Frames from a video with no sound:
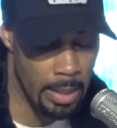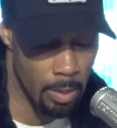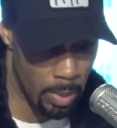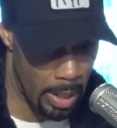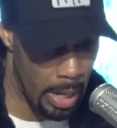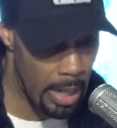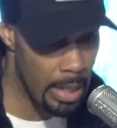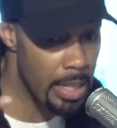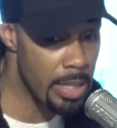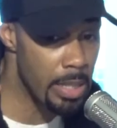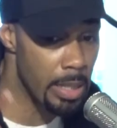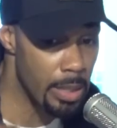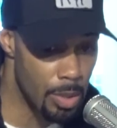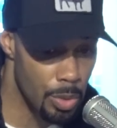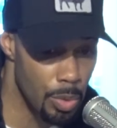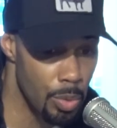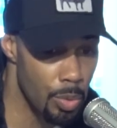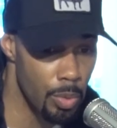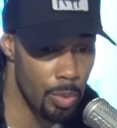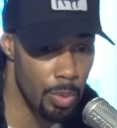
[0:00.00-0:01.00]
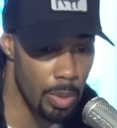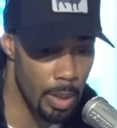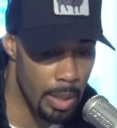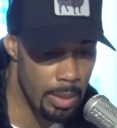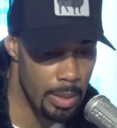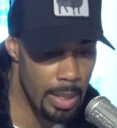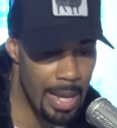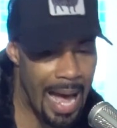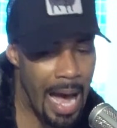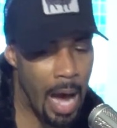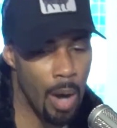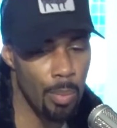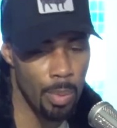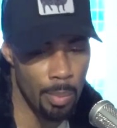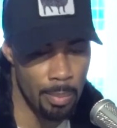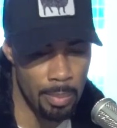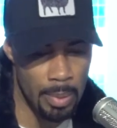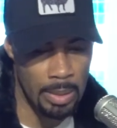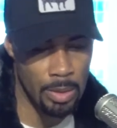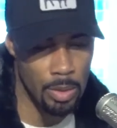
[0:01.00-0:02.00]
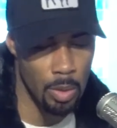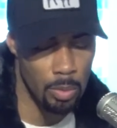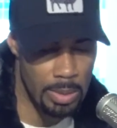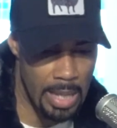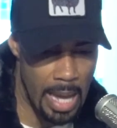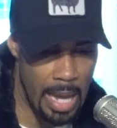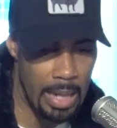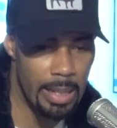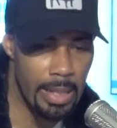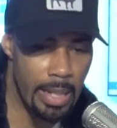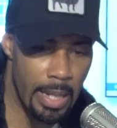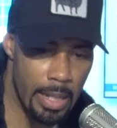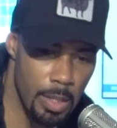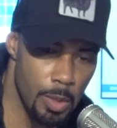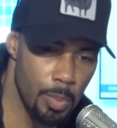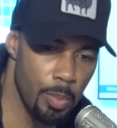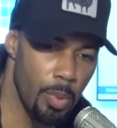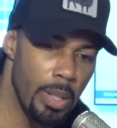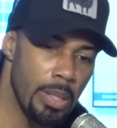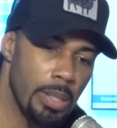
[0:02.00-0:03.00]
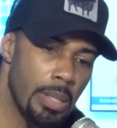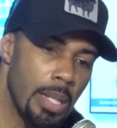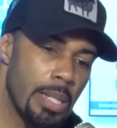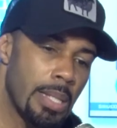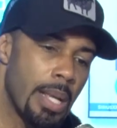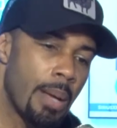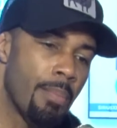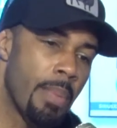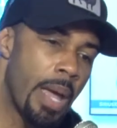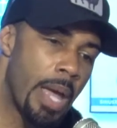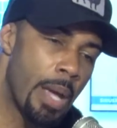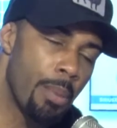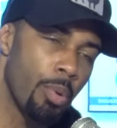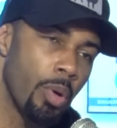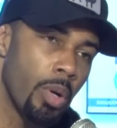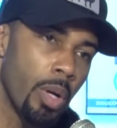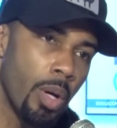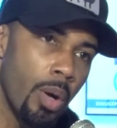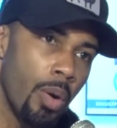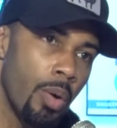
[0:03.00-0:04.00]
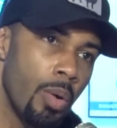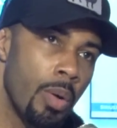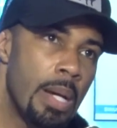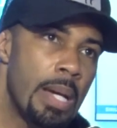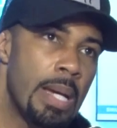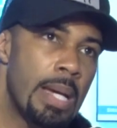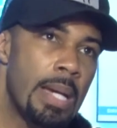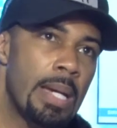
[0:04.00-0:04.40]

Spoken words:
and when I listened to the album in totality at this point, Sus, I'm able to go,